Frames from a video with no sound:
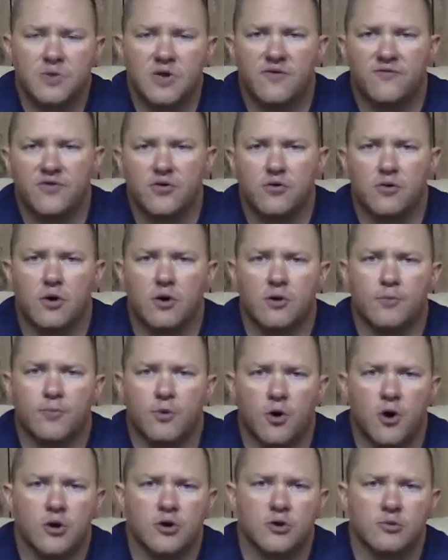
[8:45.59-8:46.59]
If you are
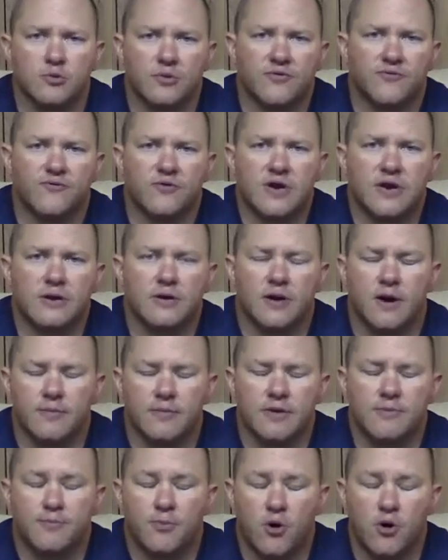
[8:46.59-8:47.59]
partnered with Freedom, I
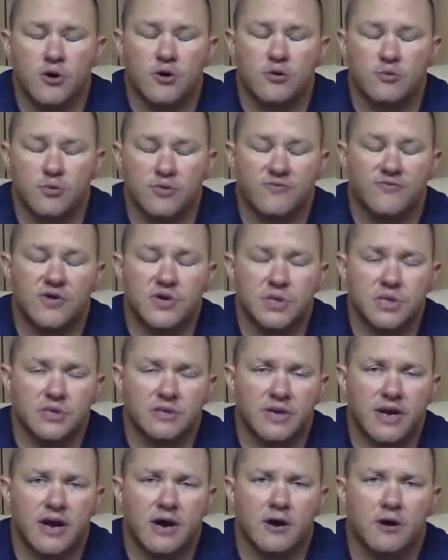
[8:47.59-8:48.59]
mean partnered with
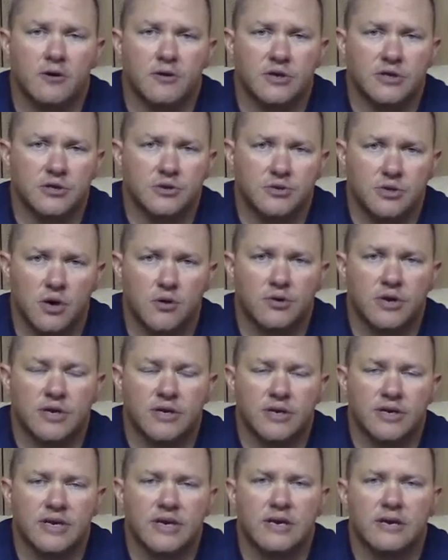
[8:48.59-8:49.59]
Vision now, and you don't
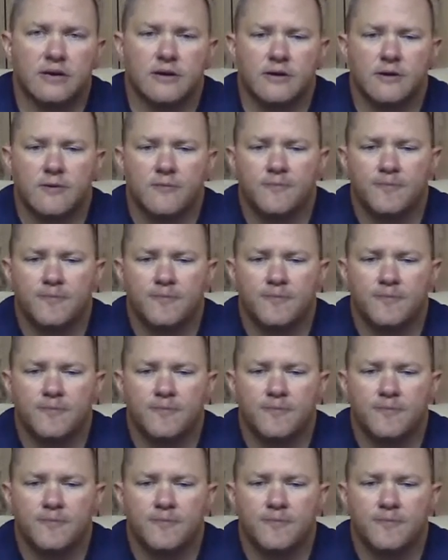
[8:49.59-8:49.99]
unlink